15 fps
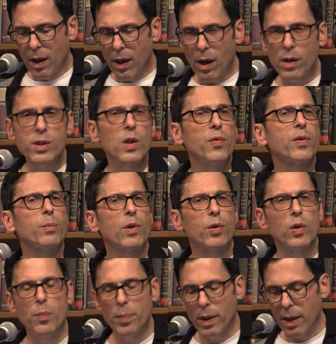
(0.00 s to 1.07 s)
Also from
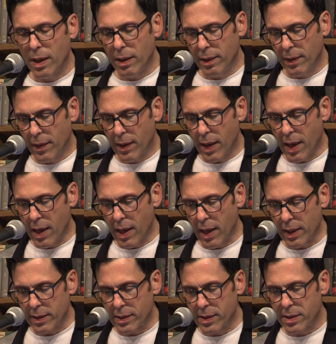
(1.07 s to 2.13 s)
Krupa
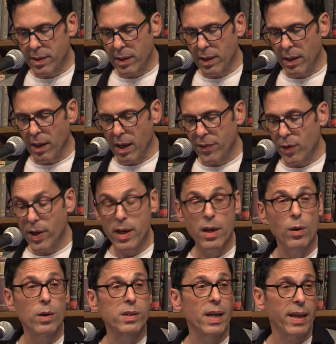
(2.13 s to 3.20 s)
and other
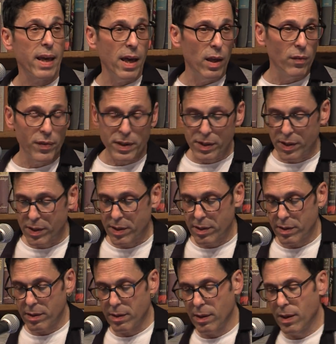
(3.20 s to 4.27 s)
heroes like
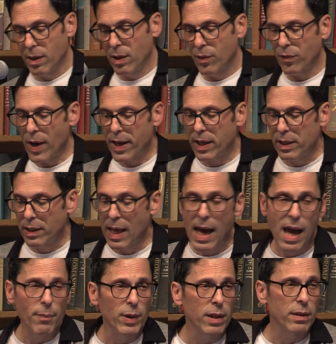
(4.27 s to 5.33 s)
Elvis, Frankie
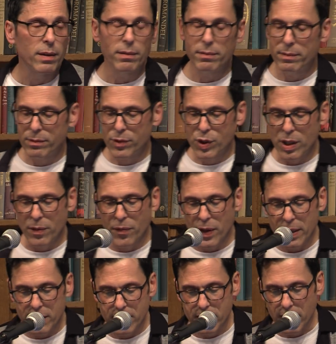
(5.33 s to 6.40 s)
Lyman, Gene
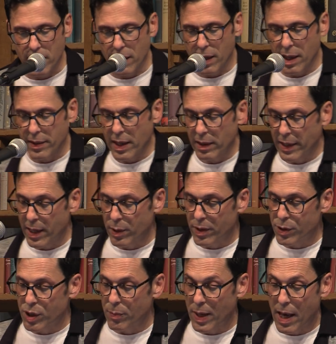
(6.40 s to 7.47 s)
Vincent, and then later
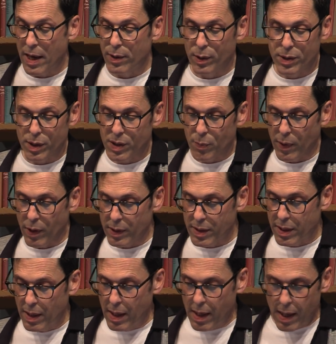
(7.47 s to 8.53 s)
the Jimi Hendrix
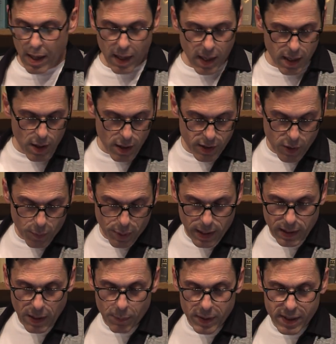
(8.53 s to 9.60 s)
Experience, he also
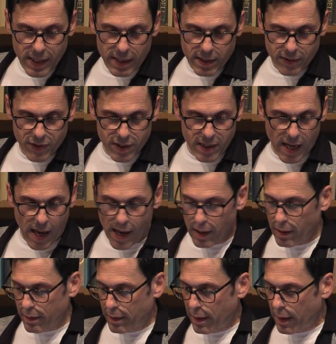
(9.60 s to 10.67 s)
picked up a sense of
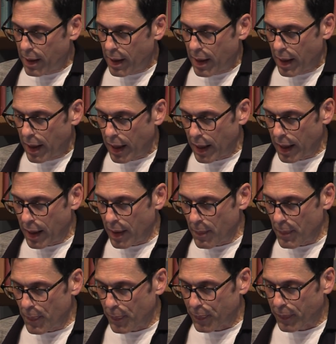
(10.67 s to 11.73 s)
style.
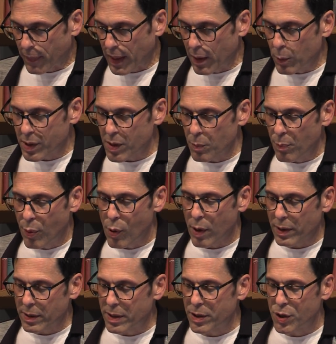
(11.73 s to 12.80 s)
It was
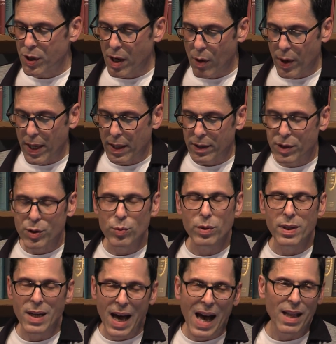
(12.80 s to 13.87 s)
important to Jerry to
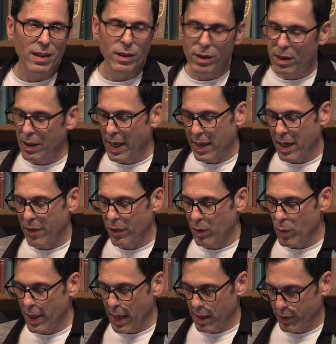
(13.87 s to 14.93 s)
not look like
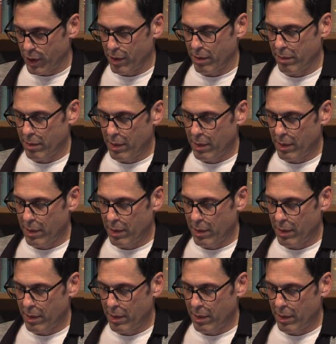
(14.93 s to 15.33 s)
everyone else.